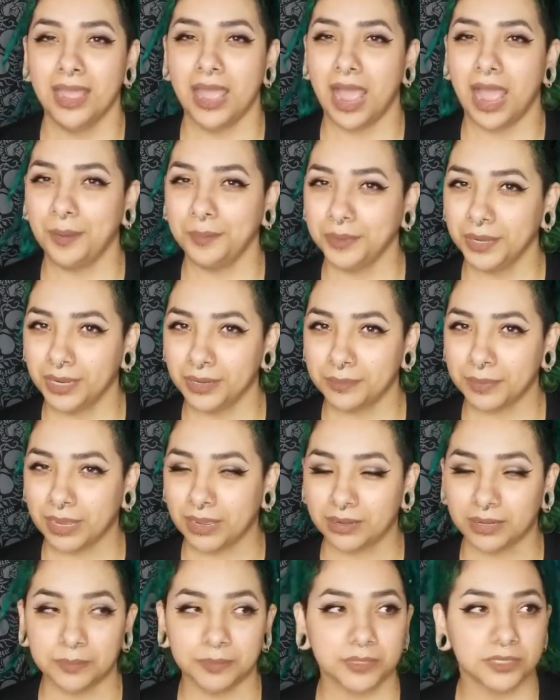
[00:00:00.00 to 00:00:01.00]
I'm not
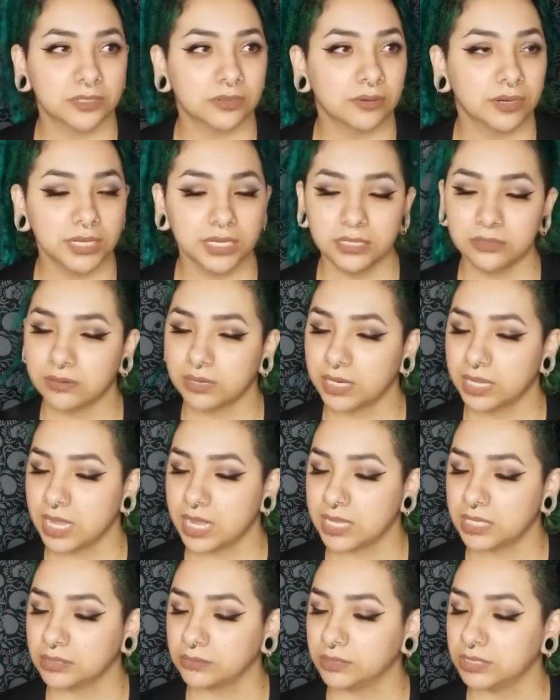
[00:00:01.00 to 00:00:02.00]
about it. But 2020
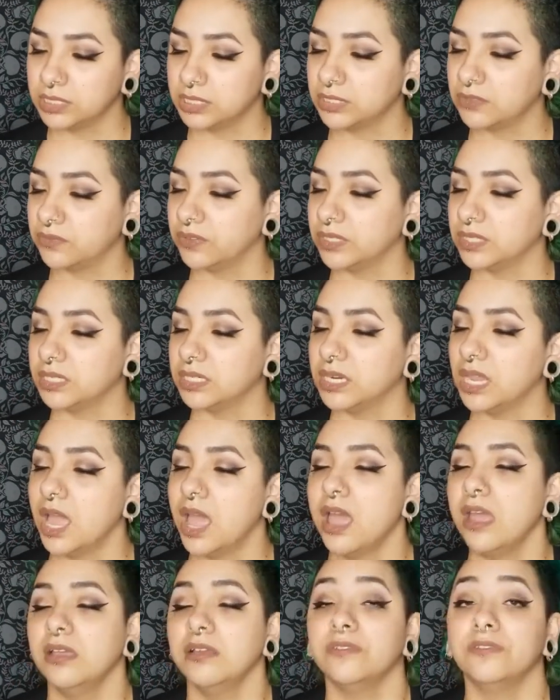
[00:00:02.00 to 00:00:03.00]
has me just feeling
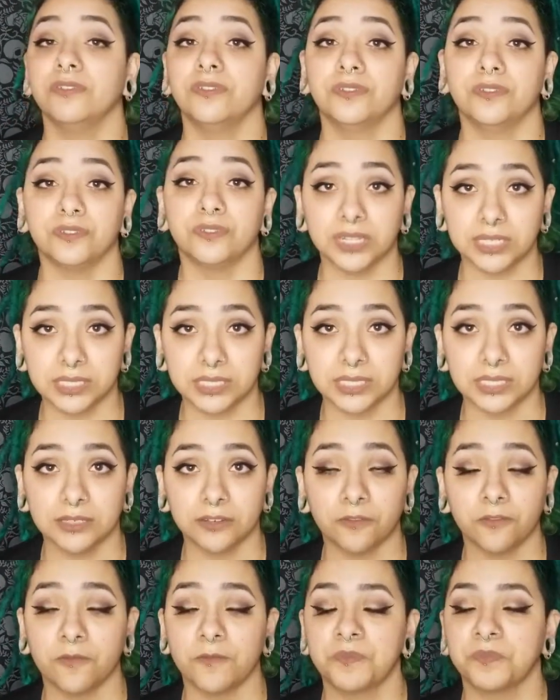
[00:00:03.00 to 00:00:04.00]

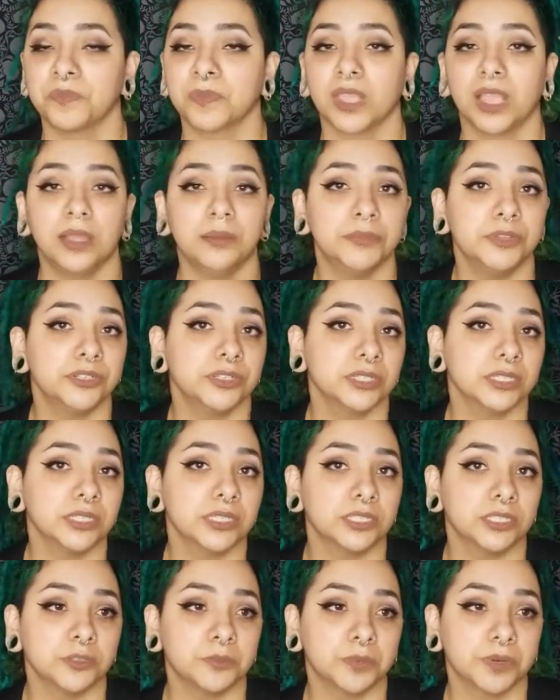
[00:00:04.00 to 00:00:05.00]
festive. I'm usually
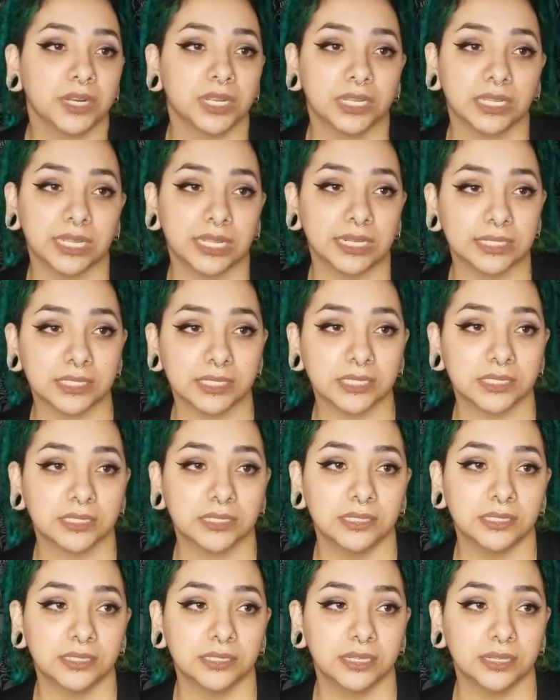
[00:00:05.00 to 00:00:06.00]
super against
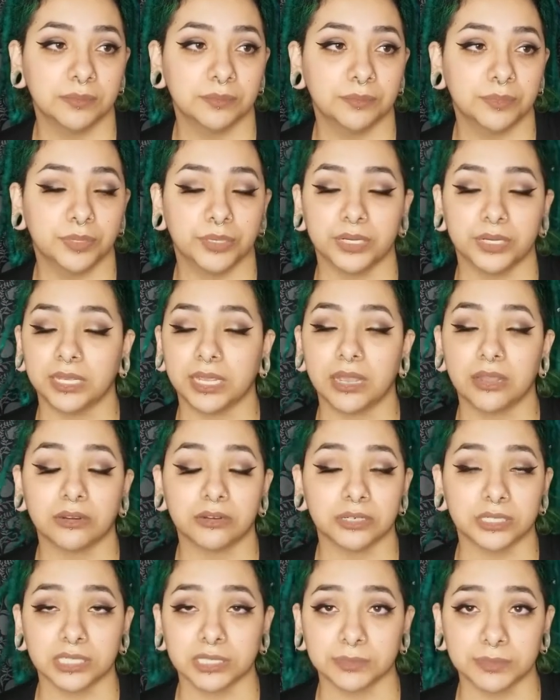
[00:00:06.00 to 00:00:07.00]
putting out
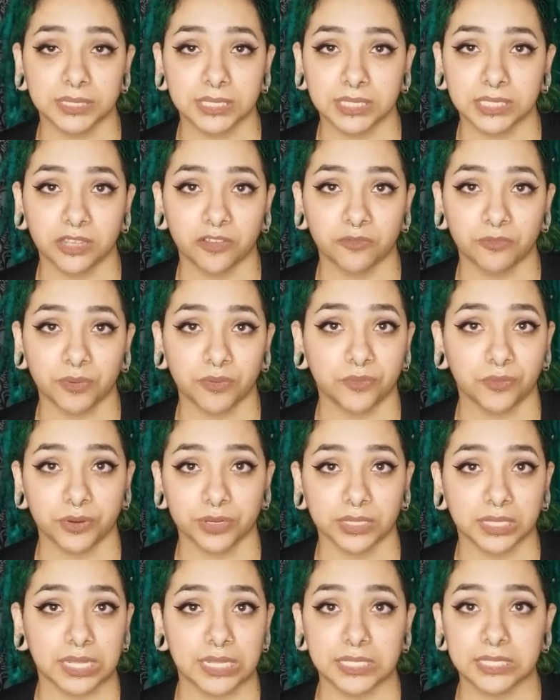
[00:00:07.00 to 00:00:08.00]
Christmas stuff before
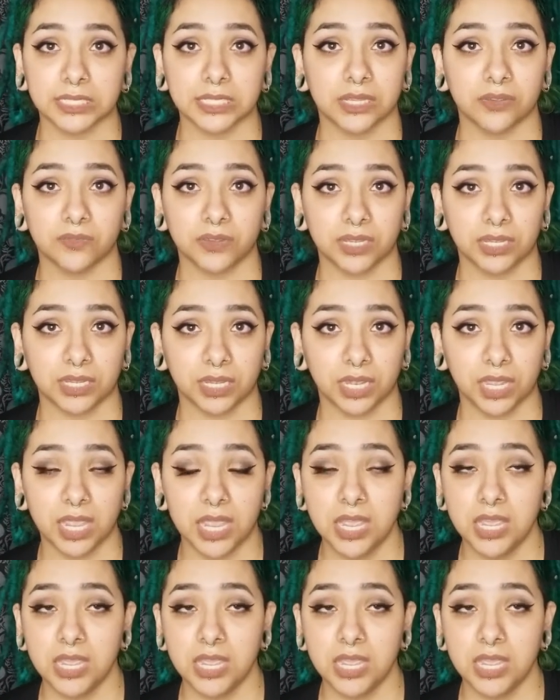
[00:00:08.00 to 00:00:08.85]
Thanksgiving.